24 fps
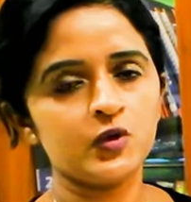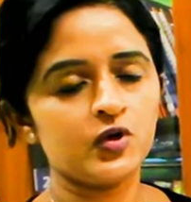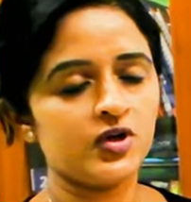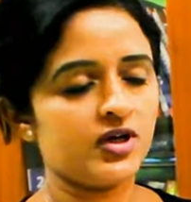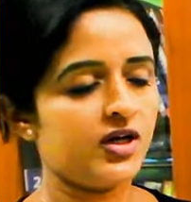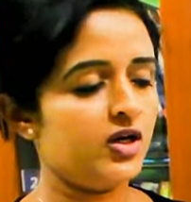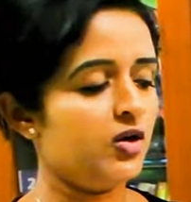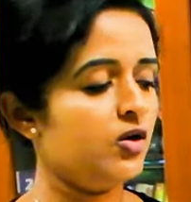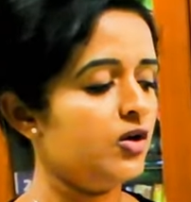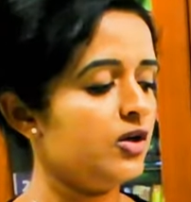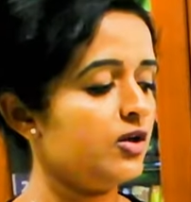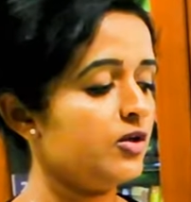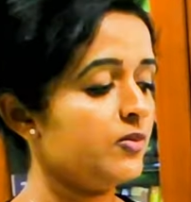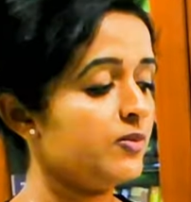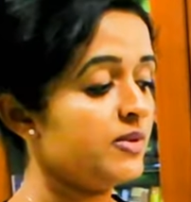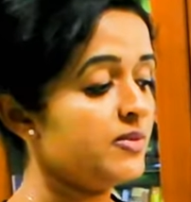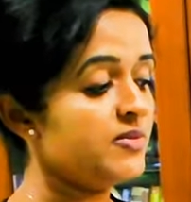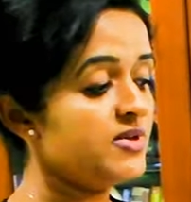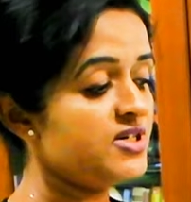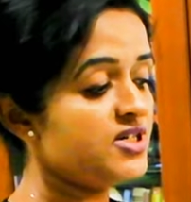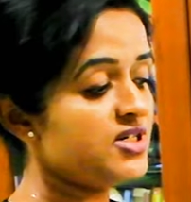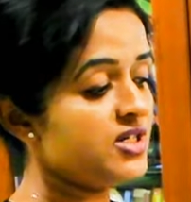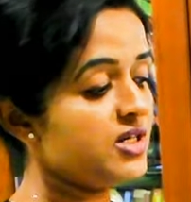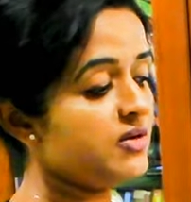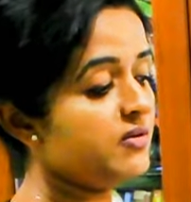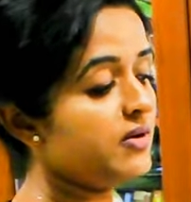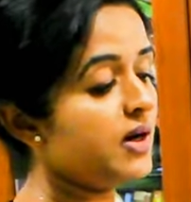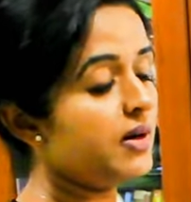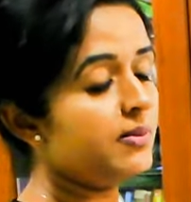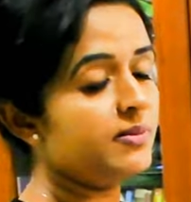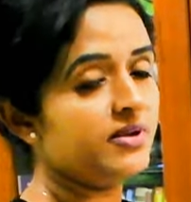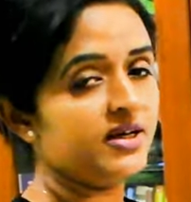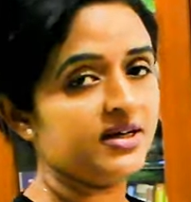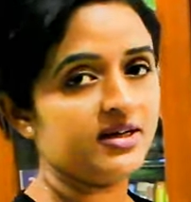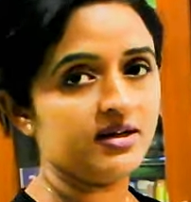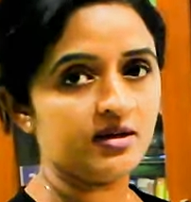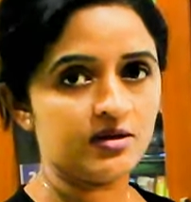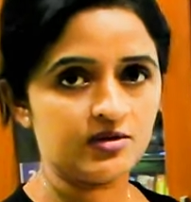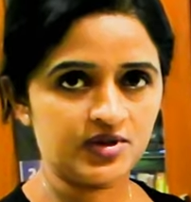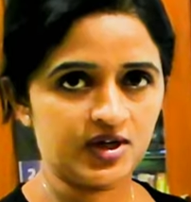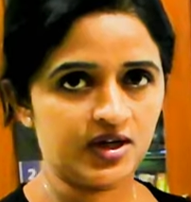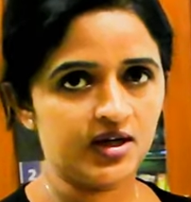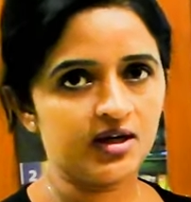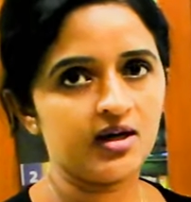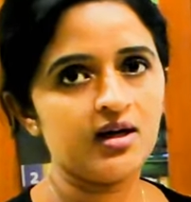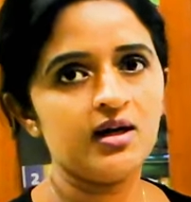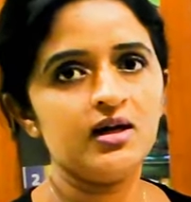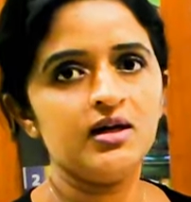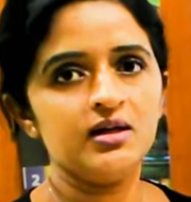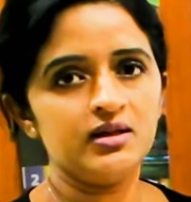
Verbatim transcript: okay, or a primitive umbilical ring.